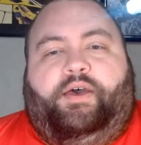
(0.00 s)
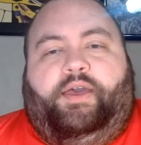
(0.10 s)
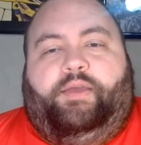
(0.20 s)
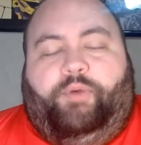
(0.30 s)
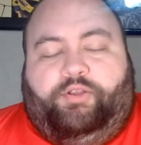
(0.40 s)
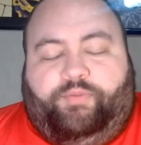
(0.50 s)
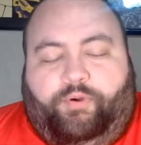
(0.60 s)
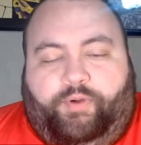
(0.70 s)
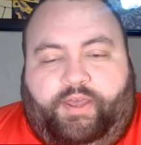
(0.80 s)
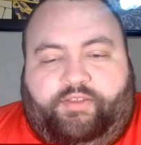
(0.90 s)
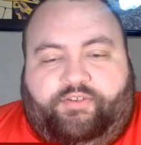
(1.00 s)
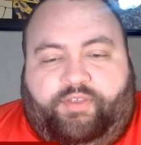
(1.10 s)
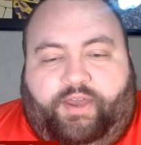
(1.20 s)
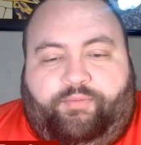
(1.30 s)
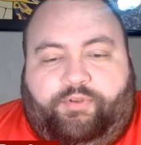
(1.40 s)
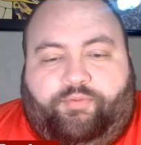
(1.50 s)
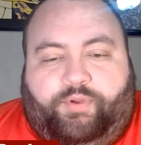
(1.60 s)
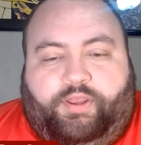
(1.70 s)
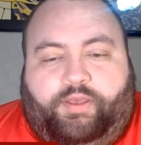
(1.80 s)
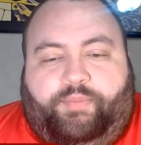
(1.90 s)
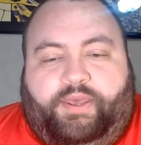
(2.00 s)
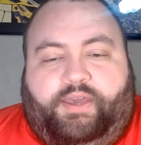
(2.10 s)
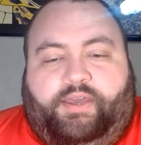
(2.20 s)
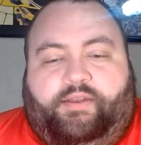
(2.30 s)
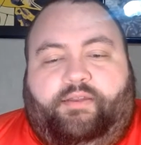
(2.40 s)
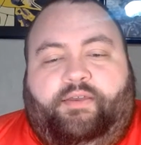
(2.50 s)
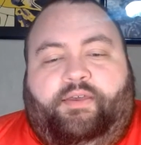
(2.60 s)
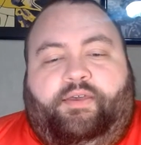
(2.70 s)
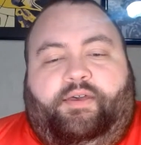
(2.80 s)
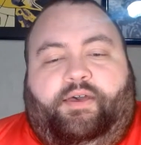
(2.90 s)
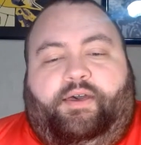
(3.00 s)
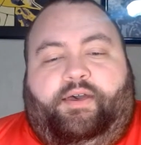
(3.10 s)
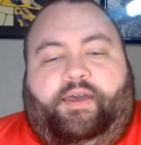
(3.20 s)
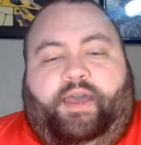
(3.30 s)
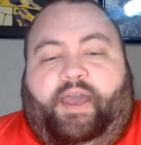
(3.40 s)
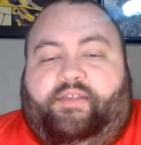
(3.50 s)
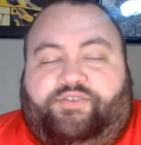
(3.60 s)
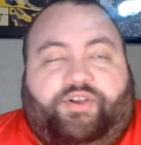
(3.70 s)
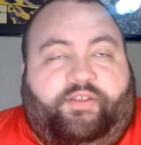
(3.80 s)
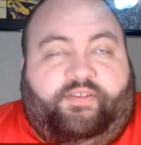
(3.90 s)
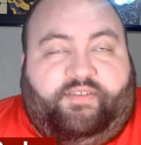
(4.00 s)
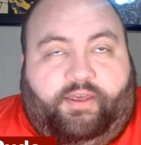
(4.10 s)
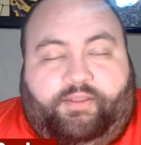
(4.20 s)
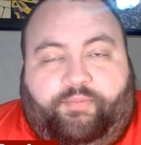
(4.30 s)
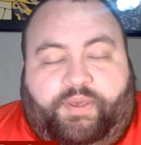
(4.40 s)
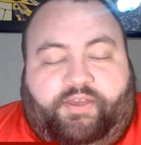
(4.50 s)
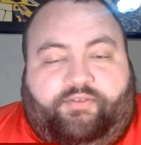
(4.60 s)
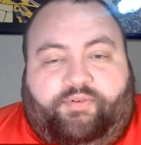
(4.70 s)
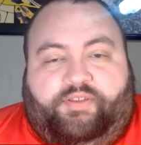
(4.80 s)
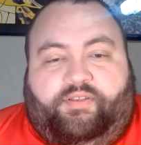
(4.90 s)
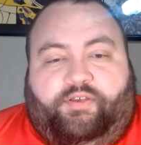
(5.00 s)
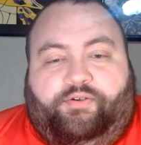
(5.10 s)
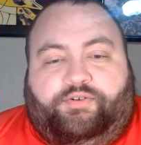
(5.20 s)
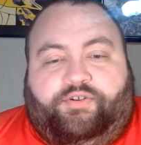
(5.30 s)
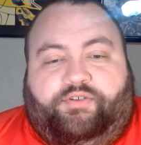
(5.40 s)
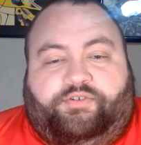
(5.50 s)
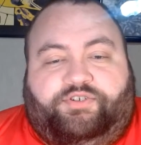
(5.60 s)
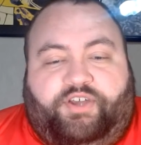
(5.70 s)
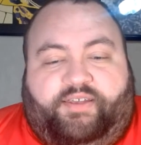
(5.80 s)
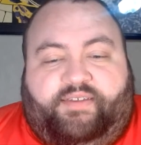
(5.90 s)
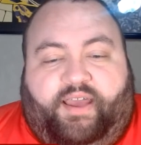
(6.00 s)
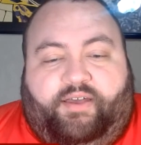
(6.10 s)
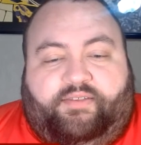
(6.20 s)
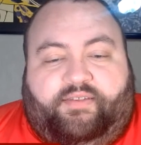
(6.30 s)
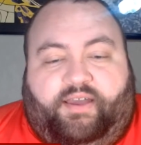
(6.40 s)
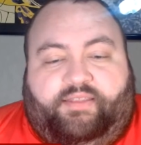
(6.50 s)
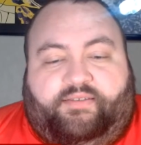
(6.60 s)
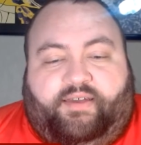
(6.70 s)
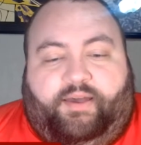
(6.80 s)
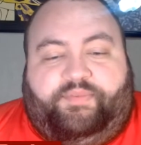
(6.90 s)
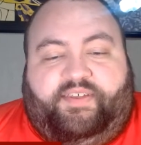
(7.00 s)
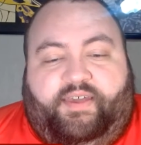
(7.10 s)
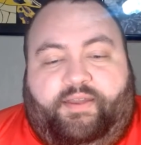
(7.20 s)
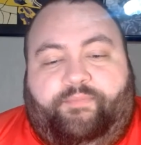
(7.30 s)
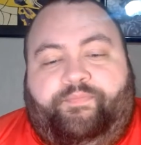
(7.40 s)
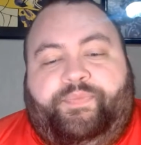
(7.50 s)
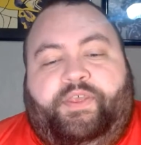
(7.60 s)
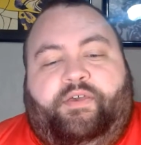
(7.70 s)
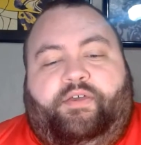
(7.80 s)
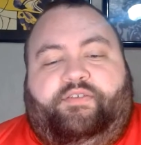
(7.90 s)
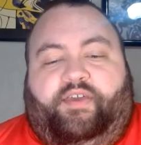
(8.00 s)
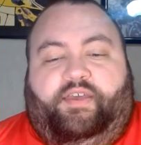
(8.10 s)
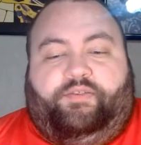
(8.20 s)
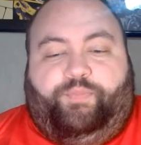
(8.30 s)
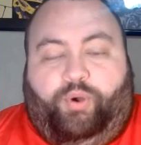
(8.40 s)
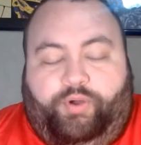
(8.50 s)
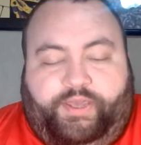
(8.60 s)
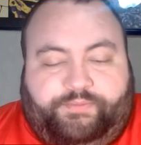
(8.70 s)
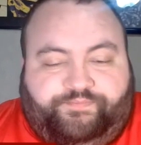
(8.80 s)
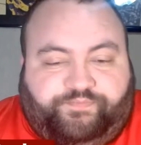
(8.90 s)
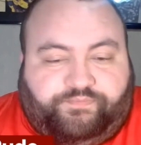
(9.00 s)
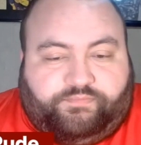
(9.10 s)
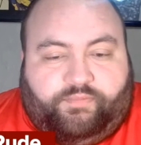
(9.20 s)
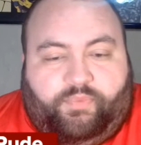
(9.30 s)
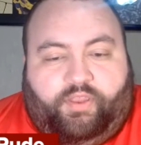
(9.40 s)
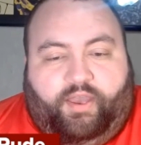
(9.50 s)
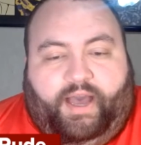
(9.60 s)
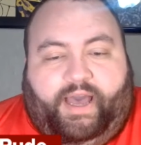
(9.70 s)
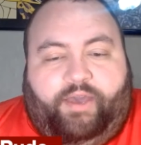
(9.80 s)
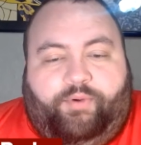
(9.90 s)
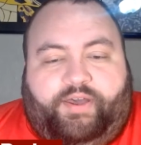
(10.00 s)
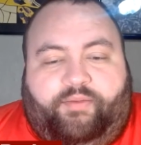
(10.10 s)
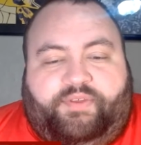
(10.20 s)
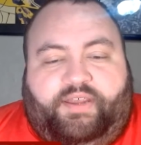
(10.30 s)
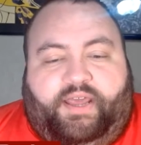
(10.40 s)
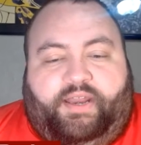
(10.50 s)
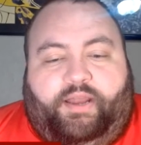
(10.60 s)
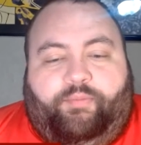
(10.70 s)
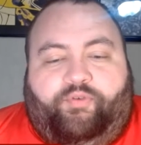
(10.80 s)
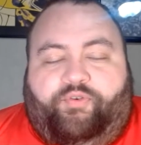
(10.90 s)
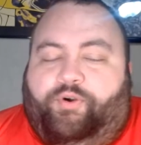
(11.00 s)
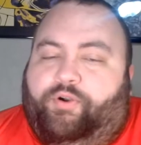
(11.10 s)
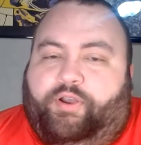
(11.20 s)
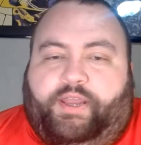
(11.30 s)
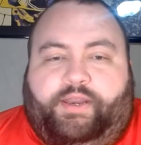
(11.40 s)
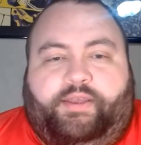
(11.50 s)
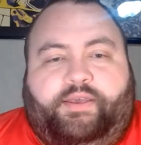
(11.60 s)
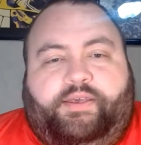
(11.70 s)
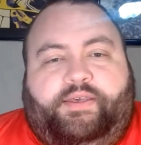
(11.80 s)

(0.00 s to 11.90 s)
uh, in multiple ways. So that was really big. And uh, as Charlie said, the biggest reason the Hoosiers are just outside the top 10. To his point, Iowa comes in at number four and